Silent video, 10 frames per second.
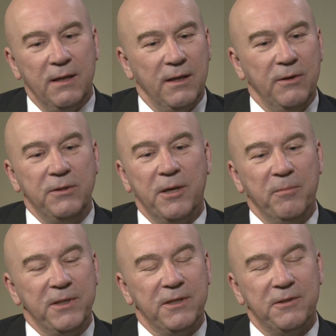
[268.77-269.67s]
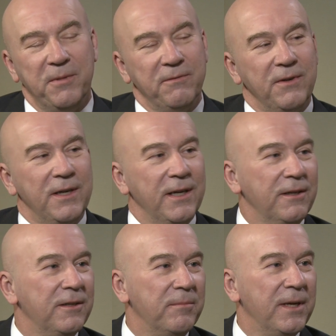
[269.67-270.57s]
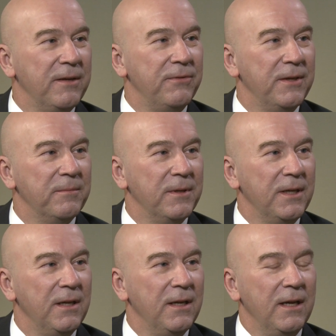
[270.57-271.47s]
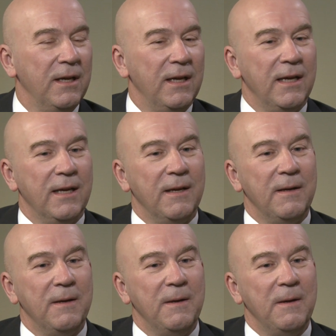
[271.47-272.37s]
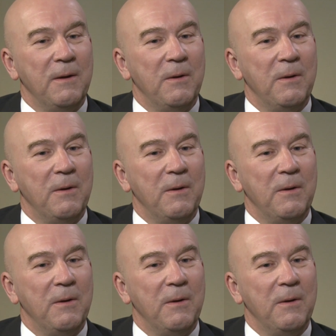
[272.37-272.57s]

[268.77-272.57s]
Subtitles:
The hotel business has been very good to my family, and